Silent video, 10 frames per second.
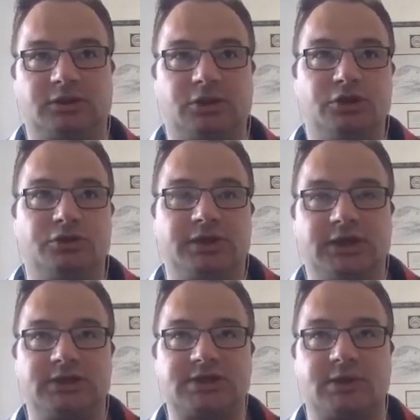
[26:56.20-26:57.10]
you
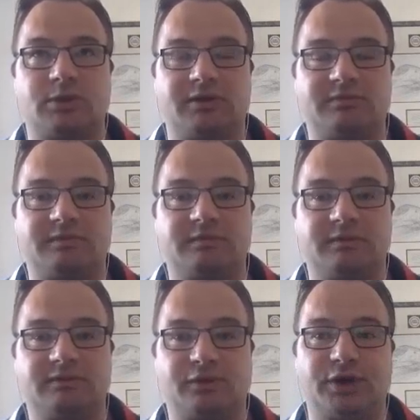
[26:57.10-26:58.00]
need someone
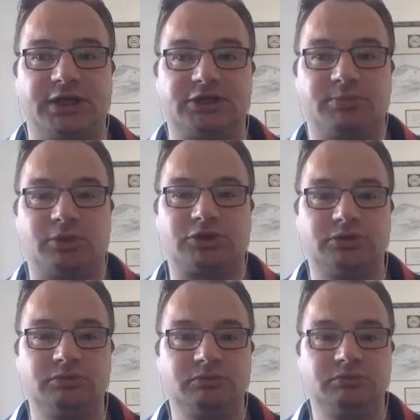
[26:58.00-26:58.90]
for each
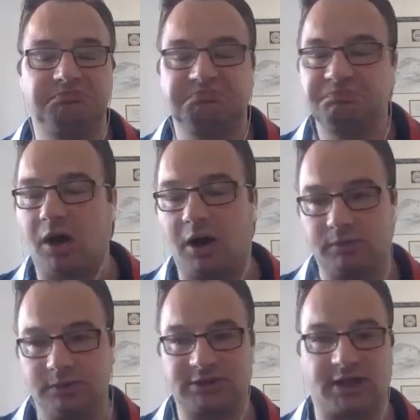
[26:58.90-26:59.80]
module? I
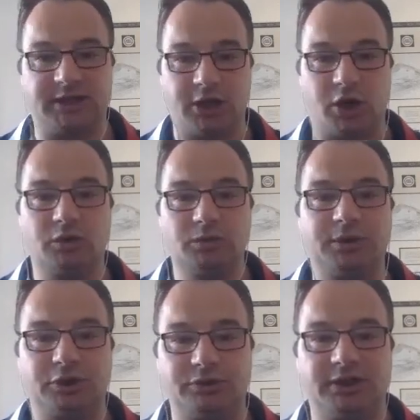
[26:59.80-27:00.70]
would say no,
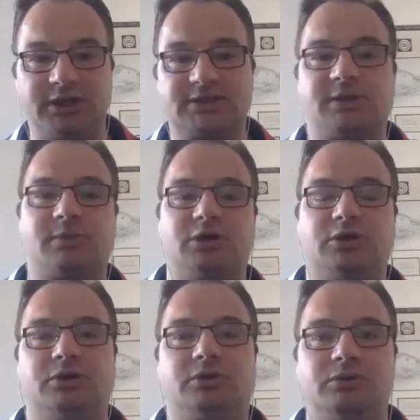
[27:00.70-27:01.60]
but you need someone
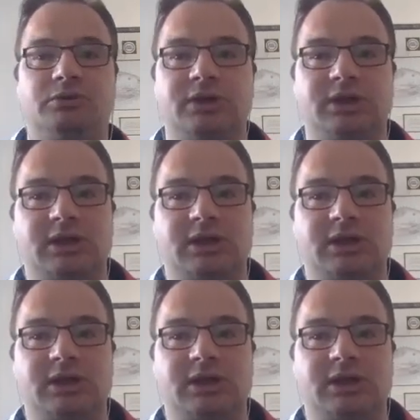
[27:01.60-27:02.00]
who